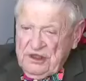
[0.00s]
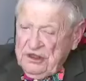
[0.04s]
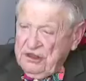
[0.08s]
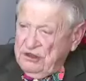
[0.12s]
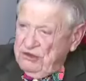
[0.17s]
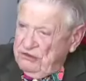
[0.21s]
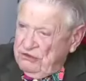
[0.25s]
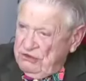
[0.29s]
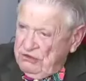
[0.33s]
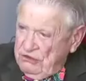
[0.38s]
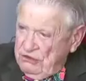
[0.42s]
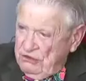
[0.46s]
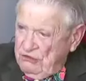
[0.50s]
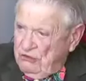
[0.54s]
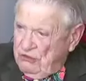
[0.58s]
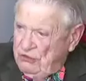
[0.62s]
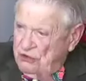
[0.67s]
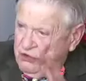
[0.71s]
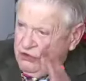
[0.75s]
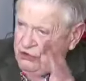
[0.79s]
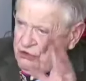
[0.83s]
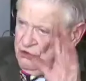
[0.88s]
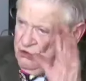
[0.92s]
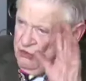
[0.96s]
he could
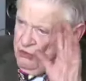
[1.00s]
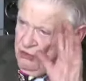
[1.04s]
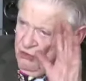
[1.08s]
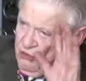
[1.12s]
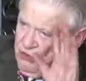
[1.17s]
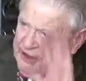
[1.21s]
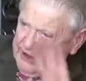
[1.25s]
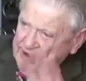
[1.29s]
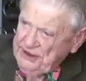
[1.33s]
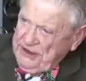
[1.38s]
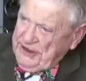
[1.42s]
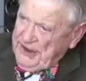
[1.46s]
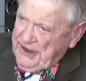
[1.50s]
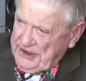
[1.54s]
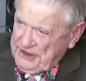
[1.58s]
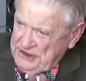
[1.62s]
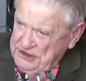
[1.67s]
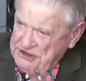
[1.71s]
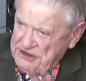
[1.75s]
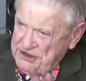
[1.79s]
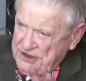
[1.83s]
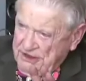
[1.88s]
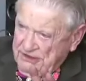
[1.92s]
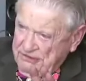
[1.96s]
write
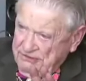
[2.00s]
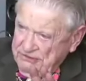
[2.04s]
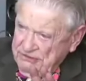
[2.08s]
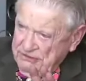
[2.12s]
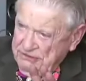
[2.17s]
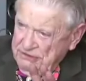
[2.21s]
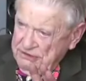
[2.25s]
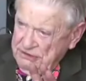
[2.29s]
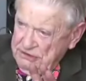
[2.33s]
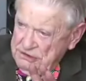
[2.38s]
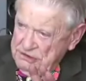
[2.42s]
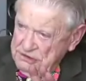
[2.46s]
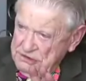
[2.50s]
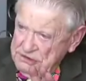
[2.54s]
that stuff